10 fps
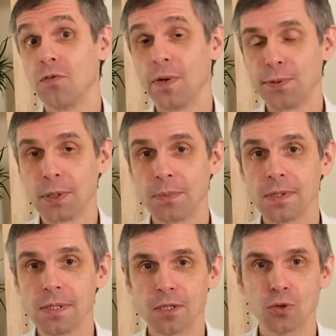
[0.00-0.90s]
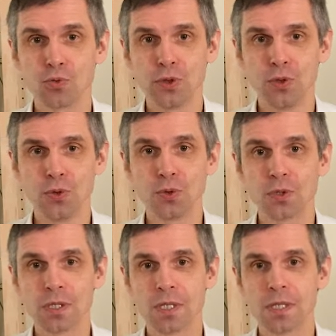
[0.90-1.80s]
variables to reduce
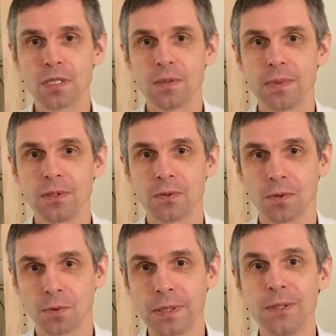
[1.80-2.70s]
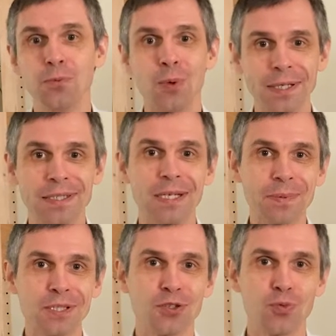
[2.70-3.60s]
the system into three
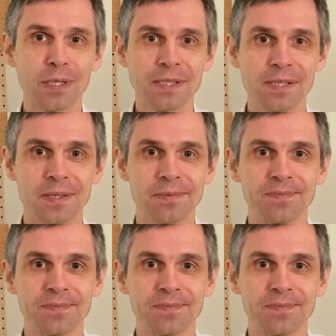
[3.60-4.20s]
one-dimensional ones.